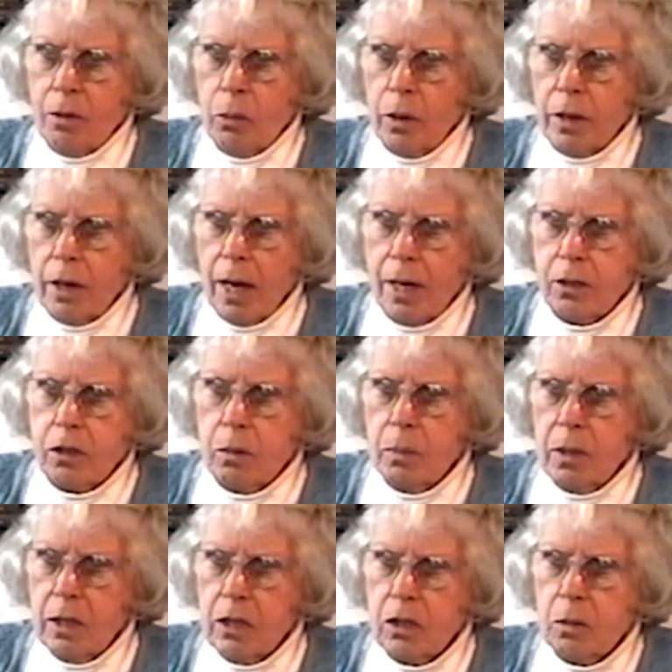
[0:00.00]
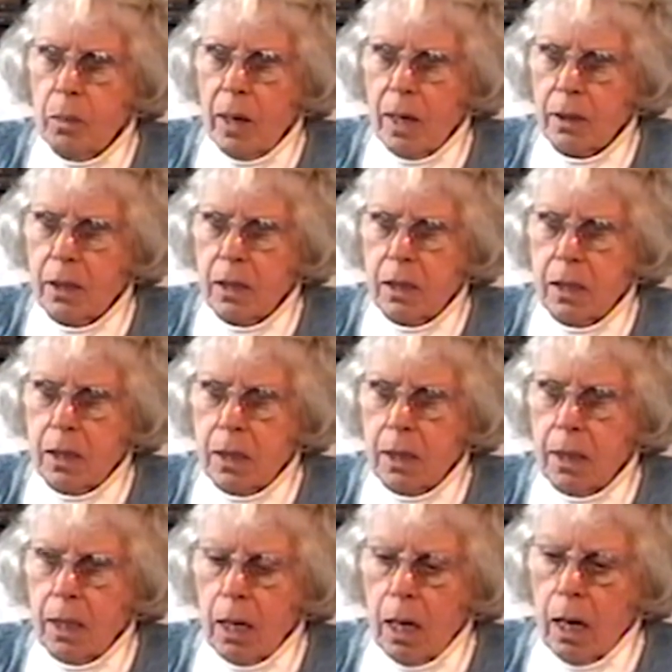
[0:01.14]
But it has to be this balance.
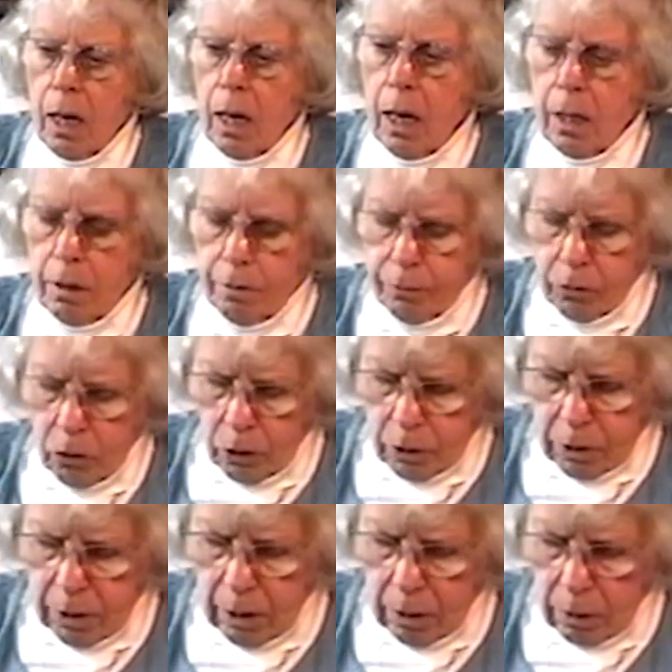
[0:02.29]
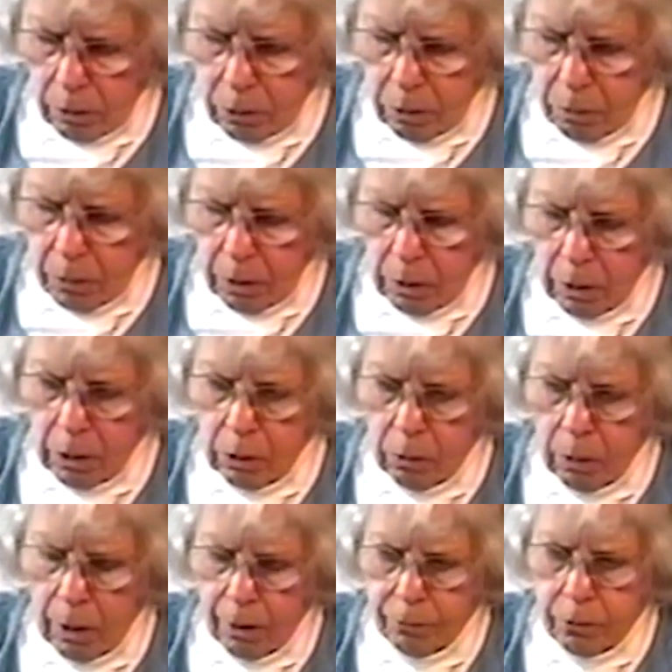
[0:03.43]
And of course, then ultimately you
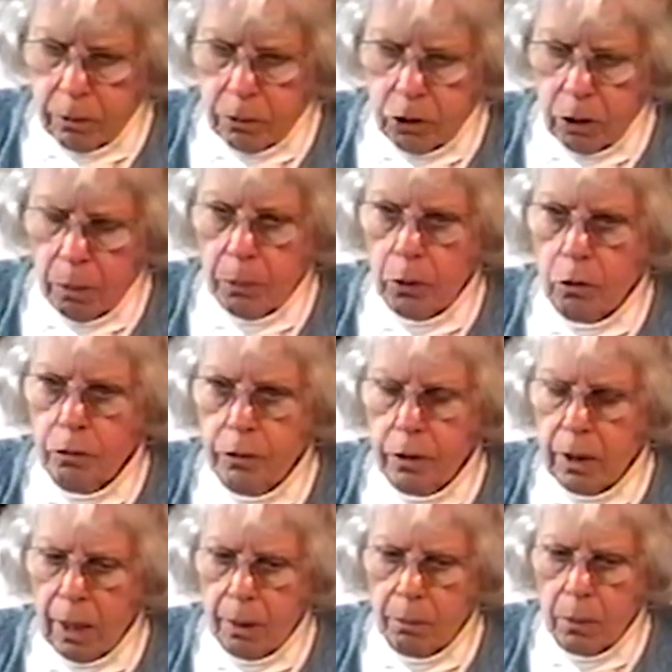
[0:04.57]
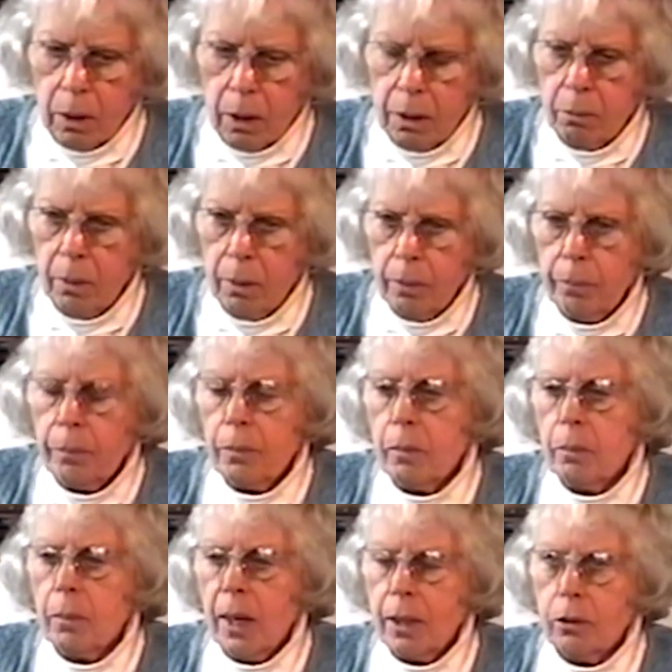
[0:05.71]
have to jump over that mind,
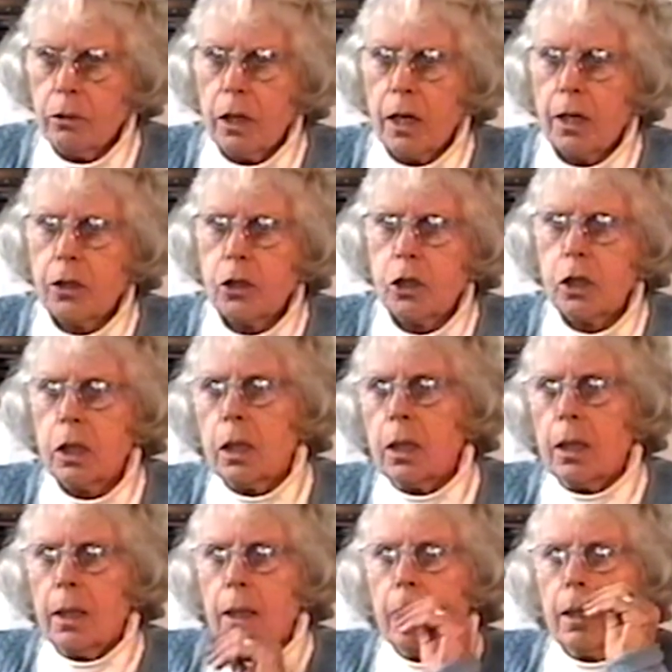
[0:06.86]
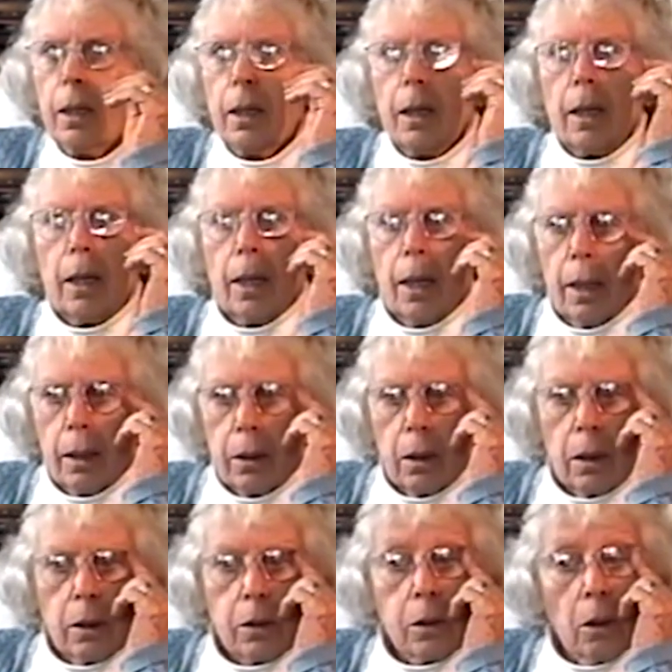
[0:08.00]
Manonesh.
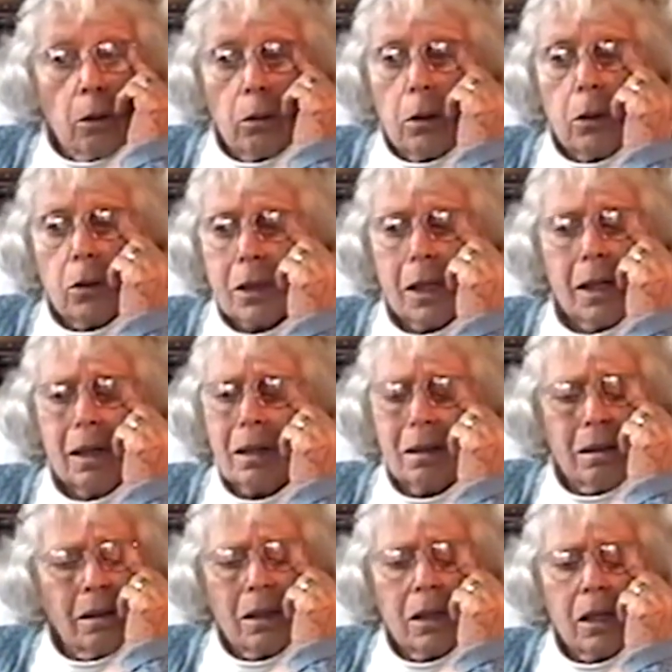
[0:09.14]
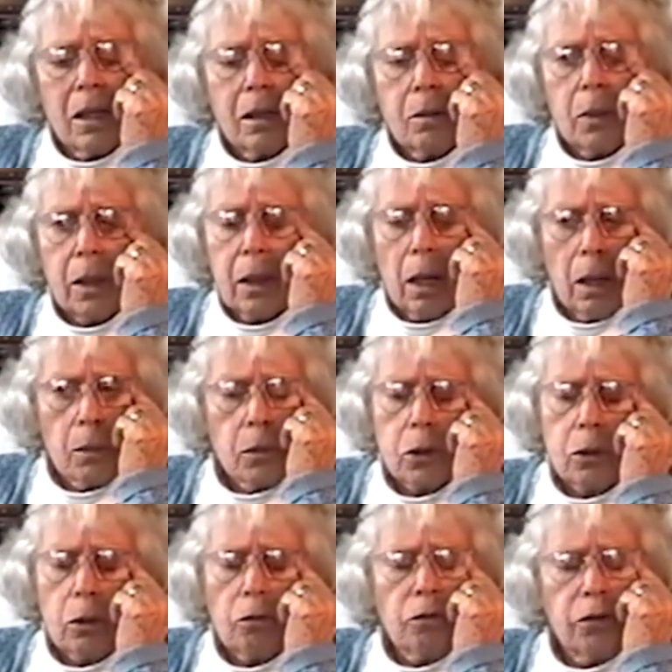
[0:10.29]
And so, you see, it
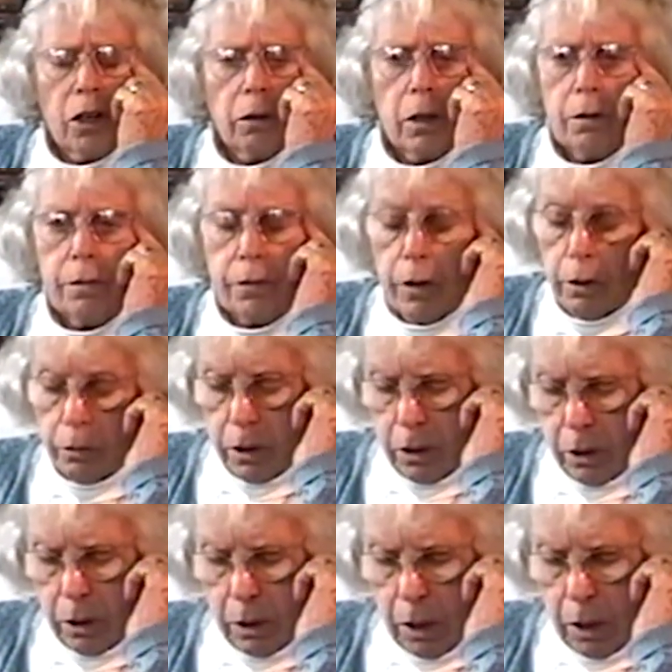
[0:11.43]
becomes a very, very